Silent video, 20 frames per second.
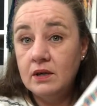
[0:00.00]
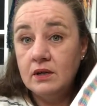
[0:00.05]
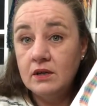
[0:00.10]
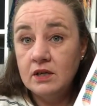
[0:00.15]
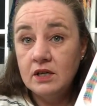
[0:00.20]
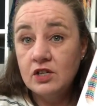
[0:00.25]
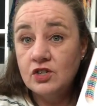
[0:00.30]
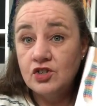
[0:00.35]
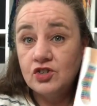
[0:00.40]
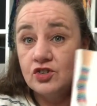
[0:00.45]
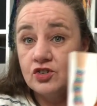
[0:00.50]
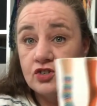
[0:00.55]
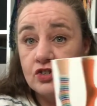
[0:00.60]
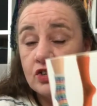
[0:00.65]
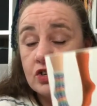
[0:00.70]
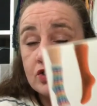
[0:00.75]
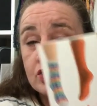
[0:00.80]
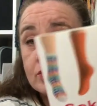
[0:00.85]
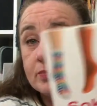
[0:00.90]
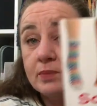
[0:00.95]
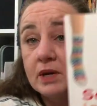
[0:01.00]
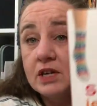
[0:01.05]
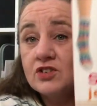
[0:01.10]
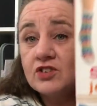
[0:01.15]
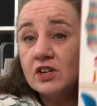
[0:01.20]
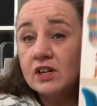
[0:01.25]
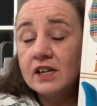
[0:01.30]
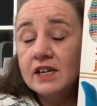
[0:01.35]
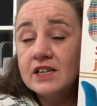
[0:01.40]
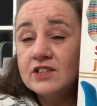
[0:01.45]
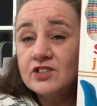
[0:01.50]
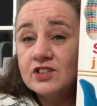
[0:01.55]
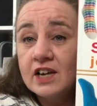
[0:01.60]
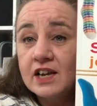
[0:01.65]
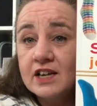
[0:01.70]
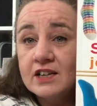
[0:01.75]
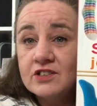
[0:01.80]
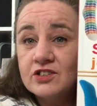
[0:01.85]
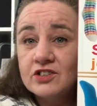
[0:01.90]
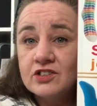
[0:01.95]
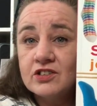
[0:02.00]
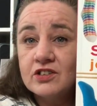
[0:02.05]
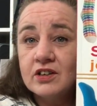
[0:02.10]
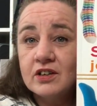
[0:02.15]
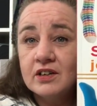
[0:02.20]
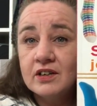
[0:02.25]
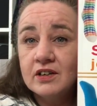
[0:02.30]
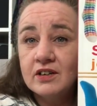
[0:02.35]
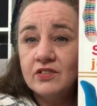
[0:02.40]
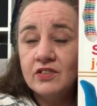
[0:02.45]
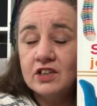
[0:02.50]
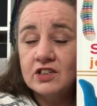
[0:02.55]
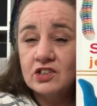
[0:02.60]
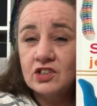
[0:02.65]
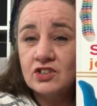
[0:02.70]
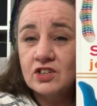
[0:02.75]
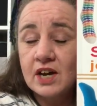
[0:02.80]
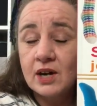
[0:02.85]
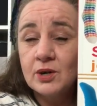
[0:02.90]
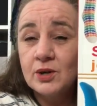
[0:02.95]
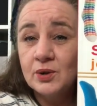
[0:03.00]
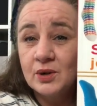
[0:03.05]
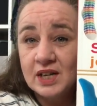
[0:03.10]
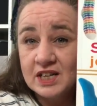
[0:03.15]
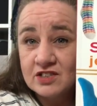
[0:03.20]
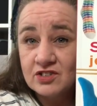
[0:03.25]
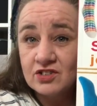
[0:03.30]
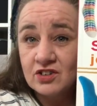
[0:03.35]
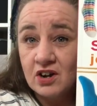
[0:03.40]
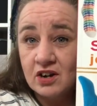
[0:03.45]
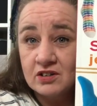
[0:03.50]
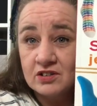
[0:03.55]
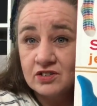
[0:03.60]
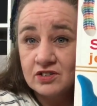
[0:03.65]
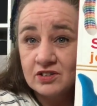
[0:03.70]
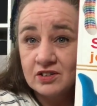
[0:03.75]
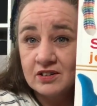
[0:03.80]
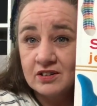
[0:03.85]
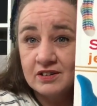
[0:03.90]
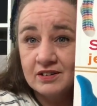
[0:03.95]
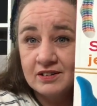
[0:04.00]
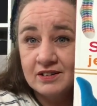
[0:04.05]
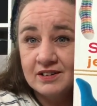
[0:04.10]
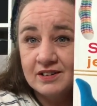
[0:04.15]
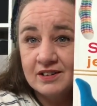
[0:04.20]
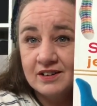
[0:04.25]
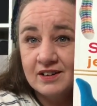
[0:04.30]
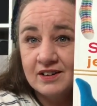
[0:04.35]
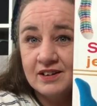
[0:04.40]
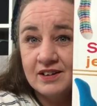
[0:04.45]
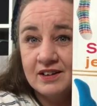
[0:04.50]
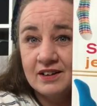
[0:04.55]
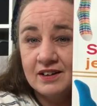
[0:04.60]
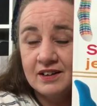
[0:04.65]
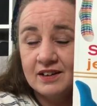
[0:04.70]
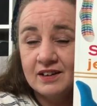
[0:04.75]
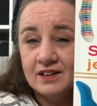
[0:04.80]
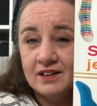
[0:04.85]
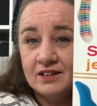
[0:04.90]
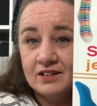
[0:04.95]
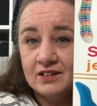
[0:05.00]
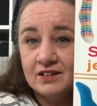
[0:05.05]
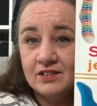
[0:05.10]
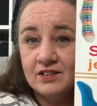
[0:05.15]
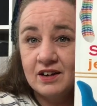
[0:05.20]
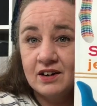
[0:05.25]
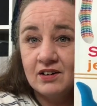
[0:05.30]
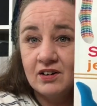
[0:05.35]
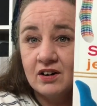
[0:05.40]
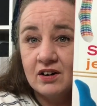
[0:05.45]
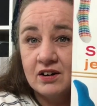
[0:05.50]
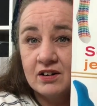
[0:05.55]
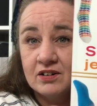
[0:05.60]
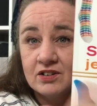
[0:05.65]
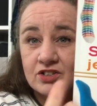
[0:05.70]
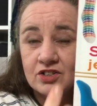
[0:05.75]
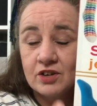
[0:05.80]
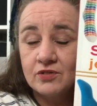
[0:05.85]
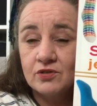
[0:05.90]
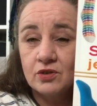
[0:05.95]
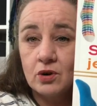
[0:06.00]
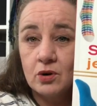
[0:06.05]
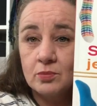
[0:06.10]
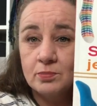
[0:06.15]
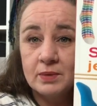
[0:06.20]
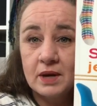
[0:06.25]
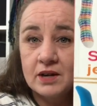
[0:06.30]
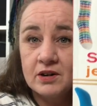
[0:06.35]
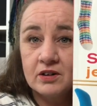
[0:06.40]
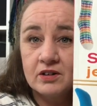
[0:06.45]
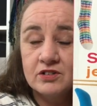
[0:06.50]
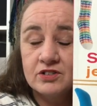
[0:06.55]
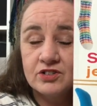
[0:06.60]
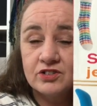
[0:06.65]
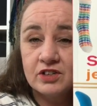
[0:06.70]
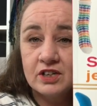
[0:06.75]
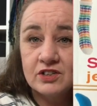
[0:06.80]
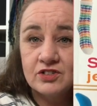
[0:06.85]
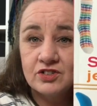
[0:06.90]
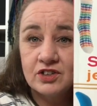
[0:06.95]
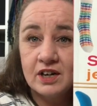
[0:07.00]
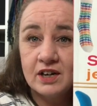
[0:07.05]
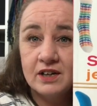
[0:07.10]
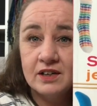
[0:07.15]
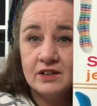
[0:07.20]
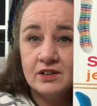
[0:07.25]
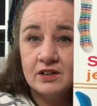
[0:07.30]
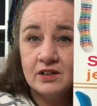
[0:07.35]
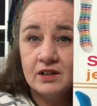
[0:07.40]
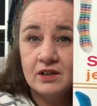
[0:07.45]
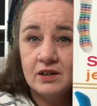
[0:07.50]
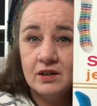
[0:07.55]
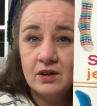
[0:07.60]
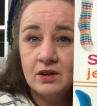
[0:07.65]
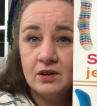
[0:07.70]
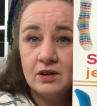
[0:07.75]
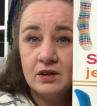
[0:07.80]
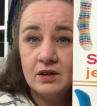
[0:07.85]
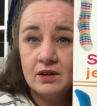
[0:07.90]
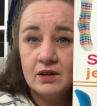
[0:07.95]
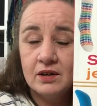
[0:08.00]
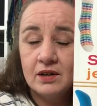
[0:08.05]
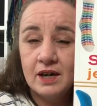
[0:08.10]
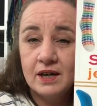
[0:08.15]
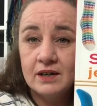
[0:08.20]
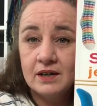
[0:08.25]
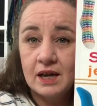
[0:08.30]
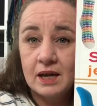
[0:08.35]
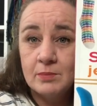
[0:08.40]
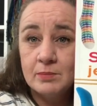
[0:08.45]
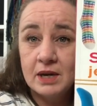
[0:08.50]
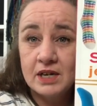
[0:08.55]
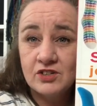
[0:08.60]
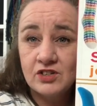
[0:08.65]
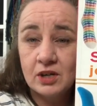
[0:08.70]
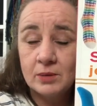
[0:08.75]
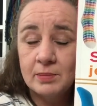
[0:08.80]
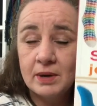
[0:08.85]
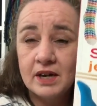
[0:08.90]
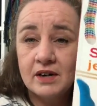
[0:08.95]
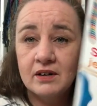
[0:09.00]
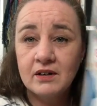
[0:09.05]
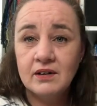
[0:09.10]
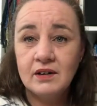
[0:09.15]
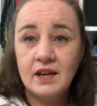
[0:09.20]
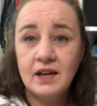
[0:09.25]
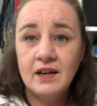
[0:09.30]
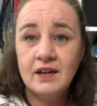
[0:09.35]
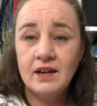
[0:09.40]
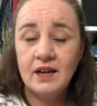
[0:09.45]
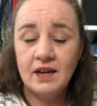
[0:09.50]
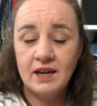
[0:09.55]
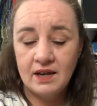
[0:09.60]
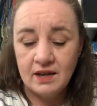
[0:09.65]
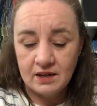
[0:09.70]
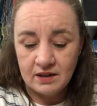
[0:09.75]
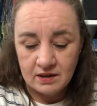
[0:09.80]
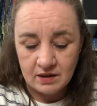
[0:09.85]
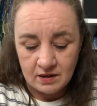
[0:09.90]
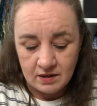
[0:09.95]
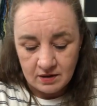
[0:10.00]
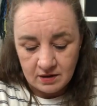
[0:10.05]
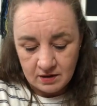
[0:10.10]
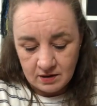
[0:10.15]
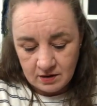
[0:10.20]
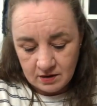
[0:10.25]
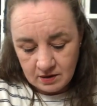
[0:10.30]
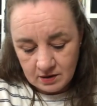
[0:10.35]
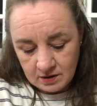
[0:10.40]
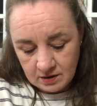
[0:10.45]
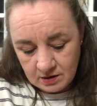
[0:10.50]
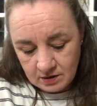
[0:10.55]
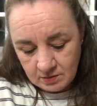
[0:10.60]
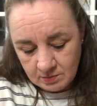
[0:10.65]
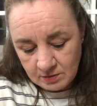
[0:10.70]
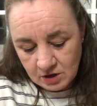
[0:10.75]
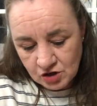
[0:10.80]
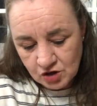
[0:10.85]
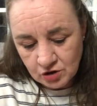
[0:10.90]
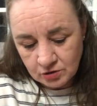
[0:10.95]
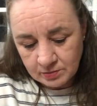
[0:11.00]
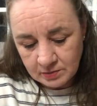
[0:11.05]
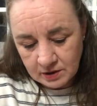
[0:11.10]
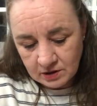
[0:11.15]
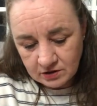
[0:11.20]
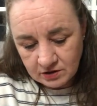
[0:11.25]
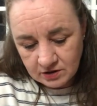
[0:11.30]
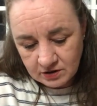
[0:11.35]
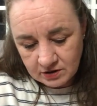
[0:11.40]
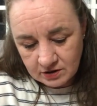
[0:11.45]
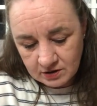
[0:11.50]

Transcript: It just basically says this is how you knit socks, and there are several patterns inside, and a basic pattern and a measurement